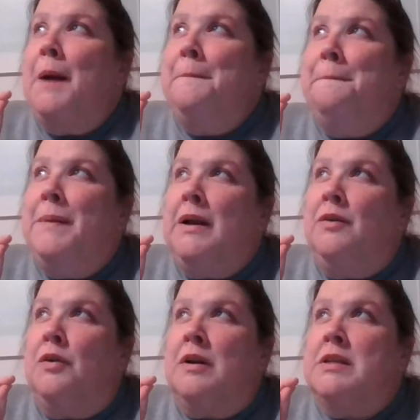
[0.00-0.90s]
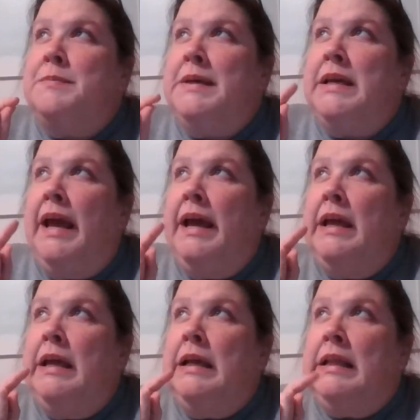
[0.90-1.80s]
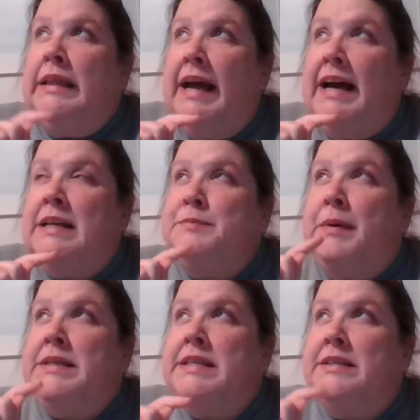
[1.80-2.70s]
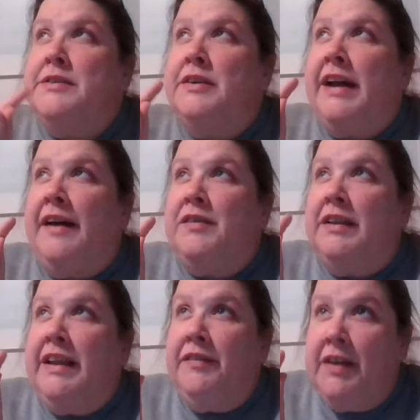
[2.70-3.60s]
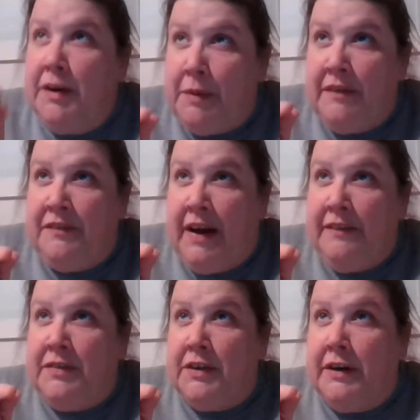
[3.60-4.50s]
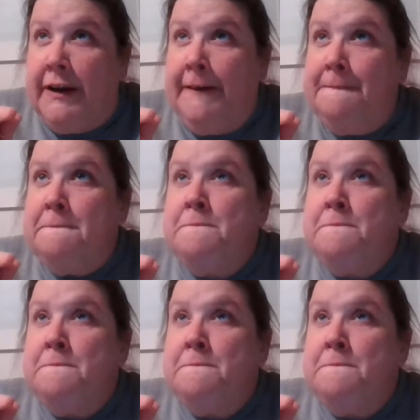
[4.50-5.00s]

But in order to be in class by 6:30, I have to leave here by 5:30.